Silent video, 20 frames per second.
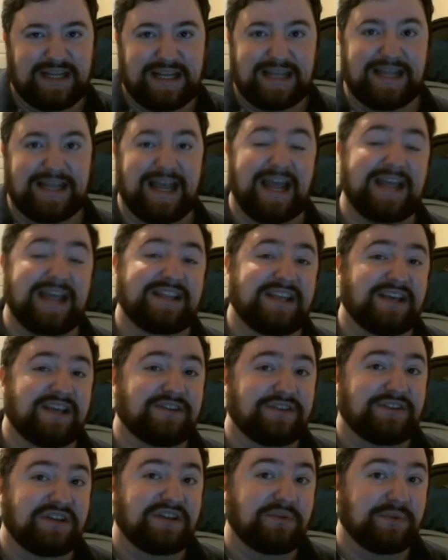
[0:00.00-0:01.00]
And the other
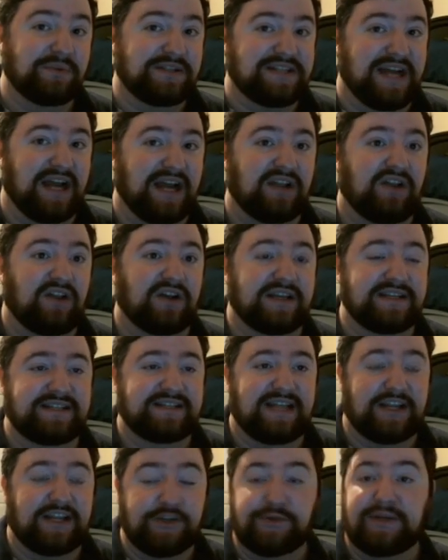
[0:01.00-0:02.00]
thing with dialogue is
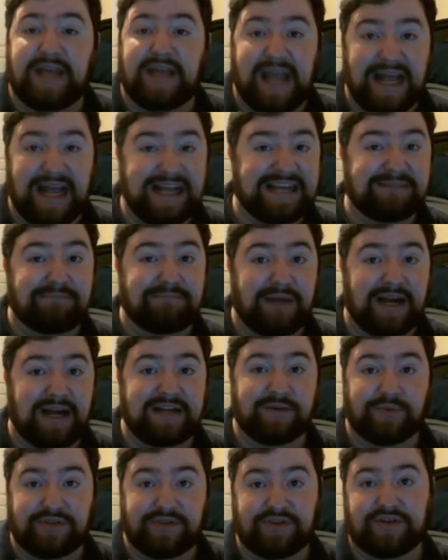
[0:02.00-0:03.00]
that you can combine it
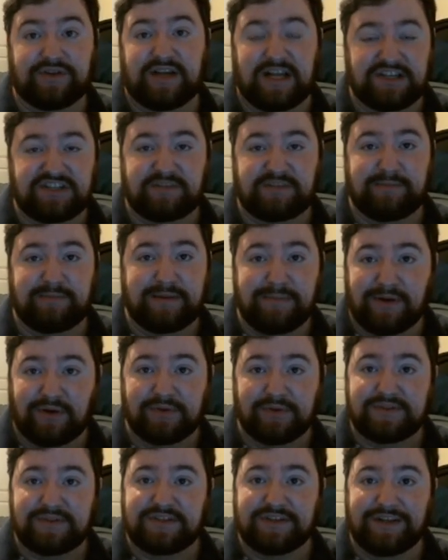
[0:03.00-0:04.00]
with your custom
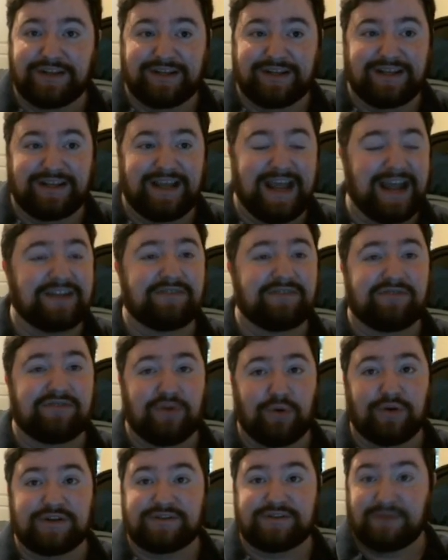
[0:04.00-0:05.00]
emotes. And of
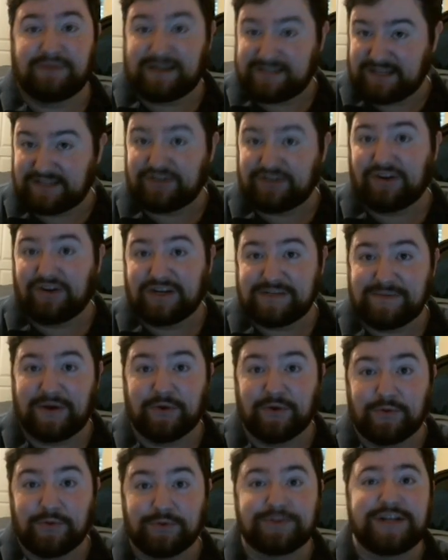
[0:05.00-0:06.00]
course, as I talked
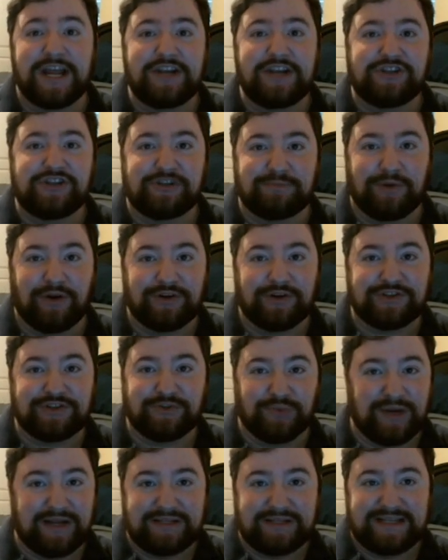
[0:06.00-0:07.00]
about quotation marks
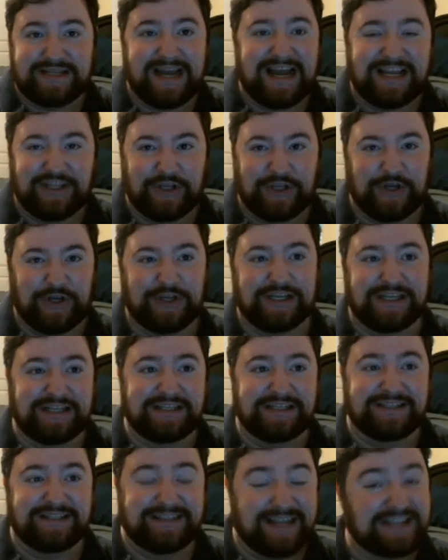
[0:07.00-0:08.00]
around dialogue,
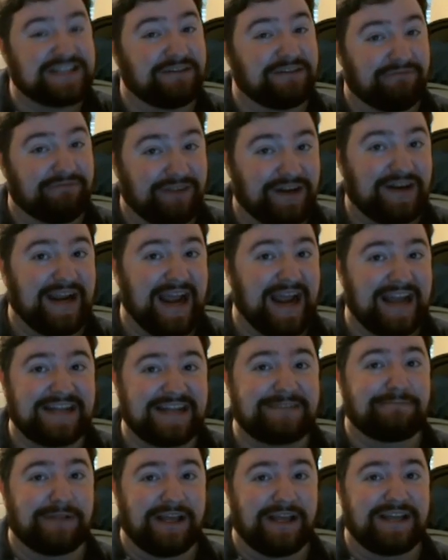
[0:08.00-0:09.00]
that's a very
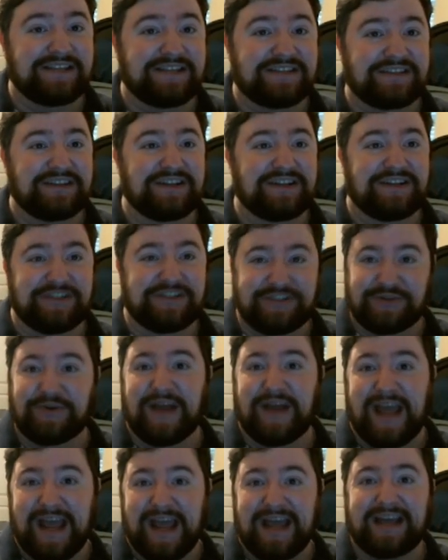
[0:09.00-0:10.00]
handy place to
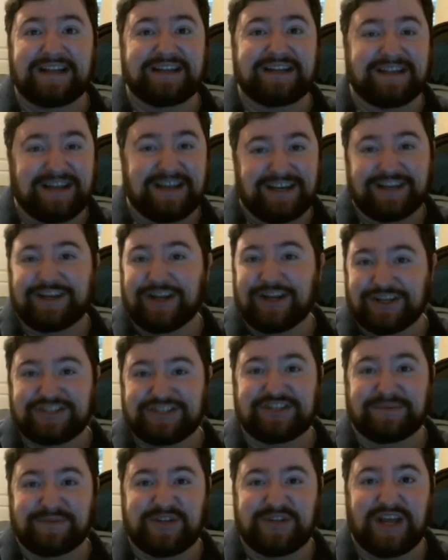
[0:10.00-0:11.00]
add
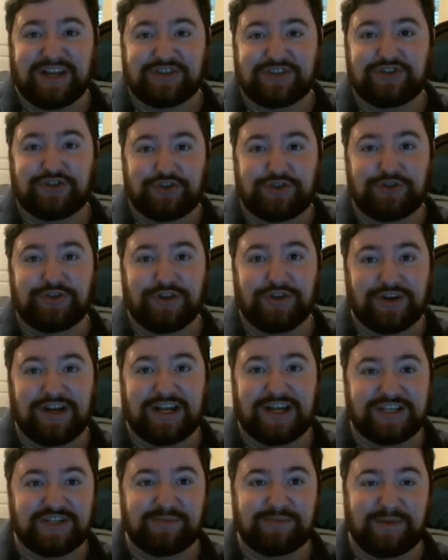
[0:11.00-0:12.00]
custom text to your
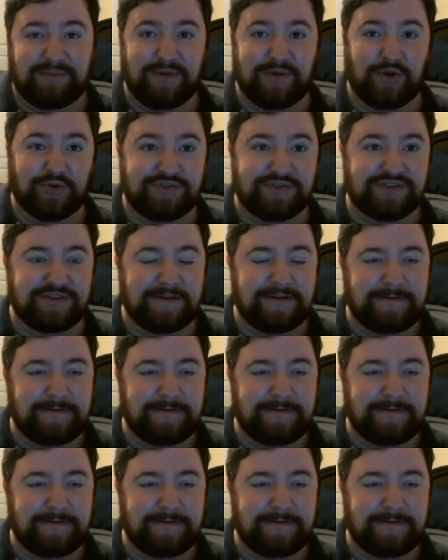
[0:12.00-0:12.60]
custom emotes.